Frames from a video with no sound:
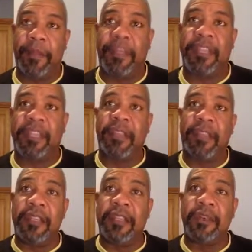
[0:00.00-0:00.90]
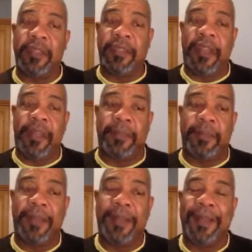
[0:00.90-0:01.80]
They see the you in them,
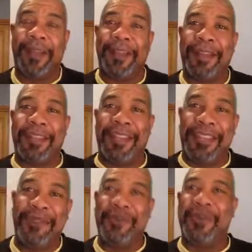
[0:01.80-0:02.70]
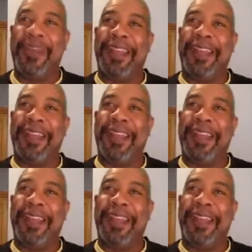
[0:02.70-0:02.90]
the you